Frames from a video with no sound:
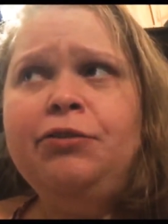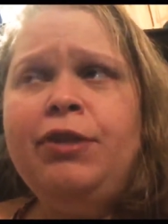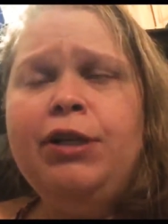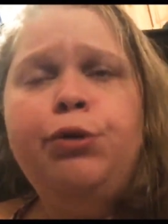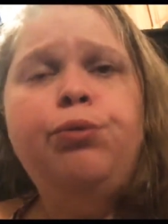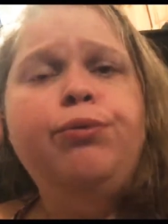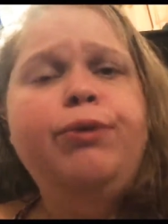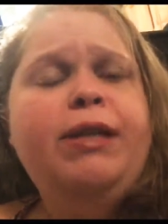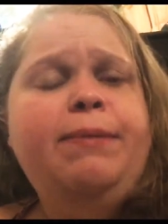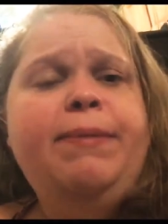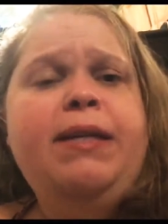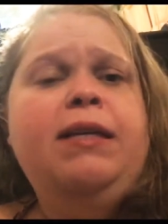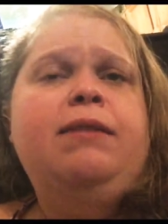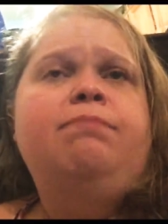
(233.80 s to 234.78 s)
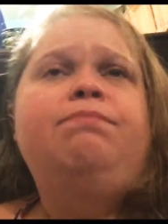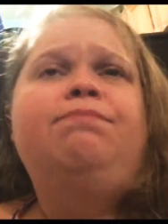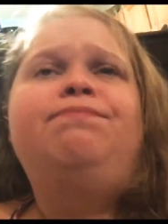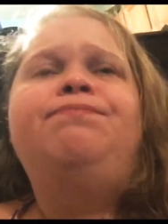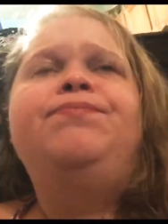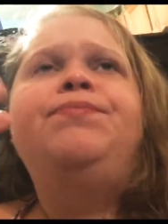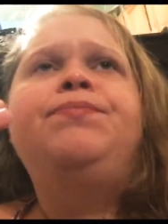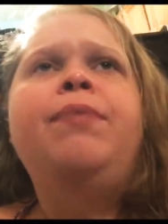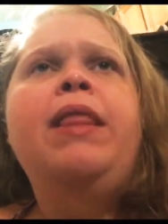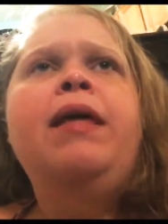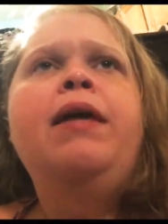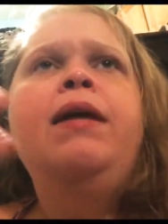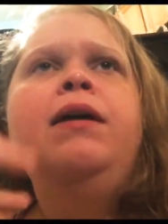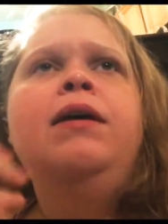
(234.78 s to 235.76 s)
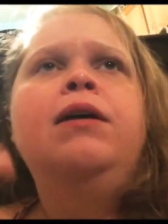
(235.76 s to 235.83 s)
the creamy,
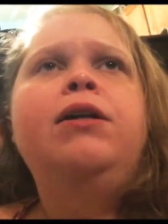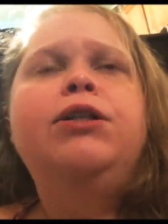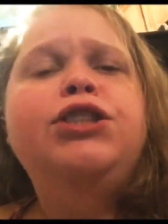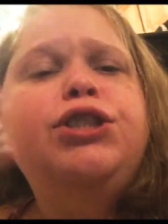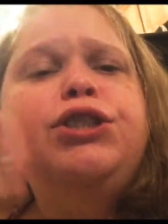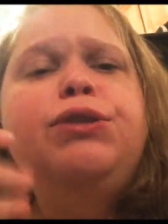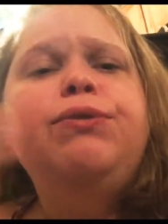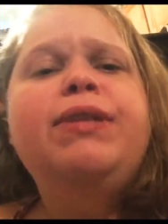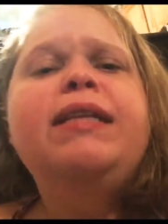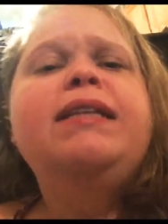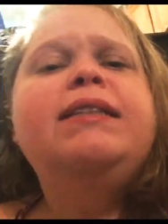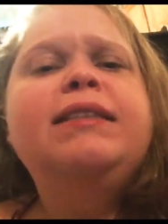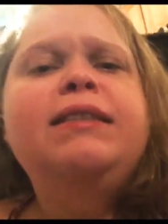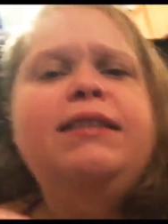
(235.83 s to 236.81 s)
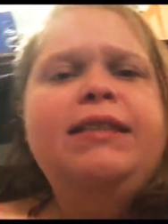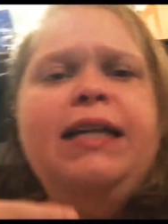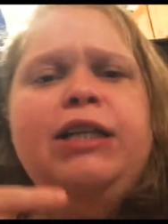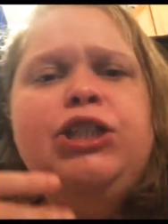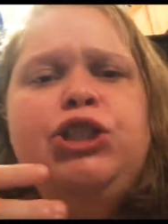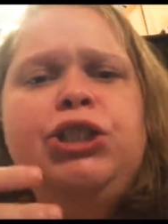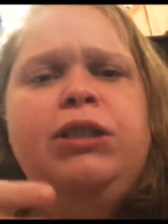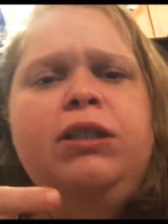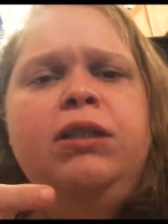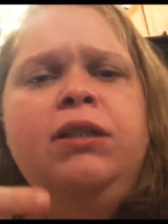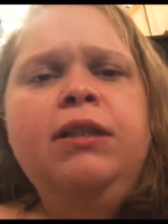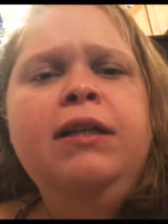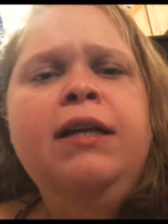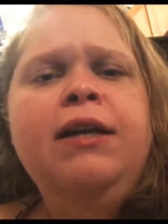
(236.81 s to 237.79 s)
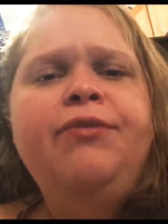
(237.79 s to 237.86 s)
soothing sensation
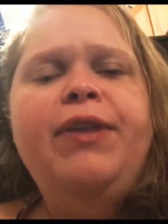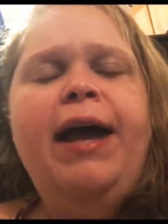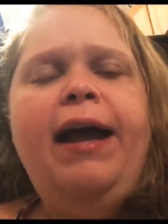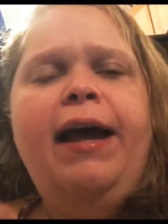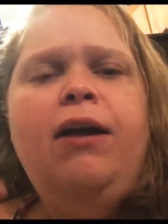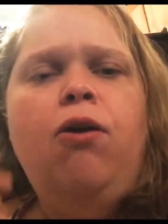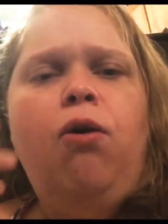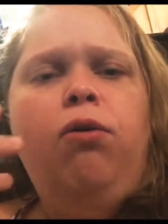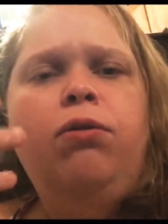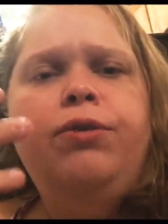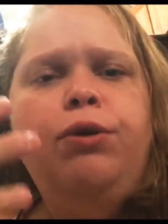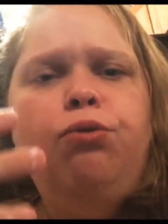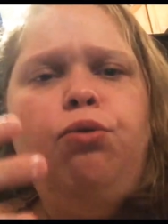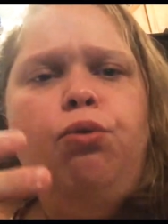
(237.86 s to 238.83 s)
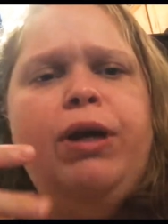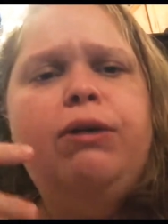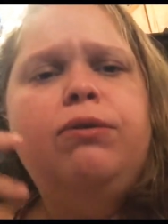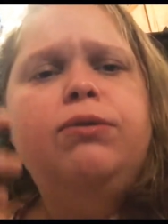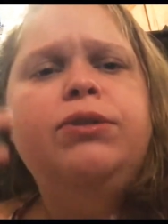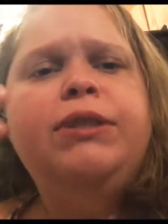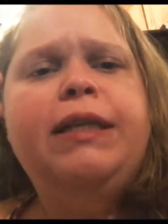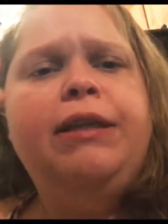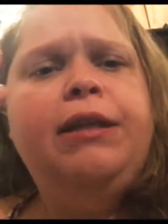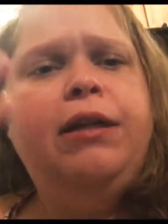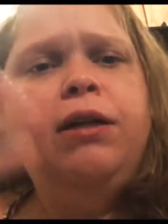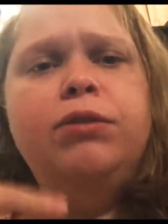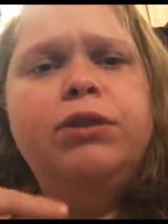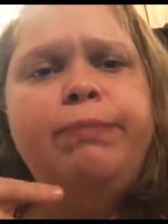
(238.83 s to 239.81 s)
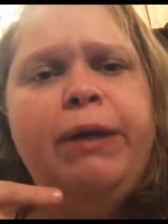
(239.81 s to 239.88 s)
that all the oils and the goat's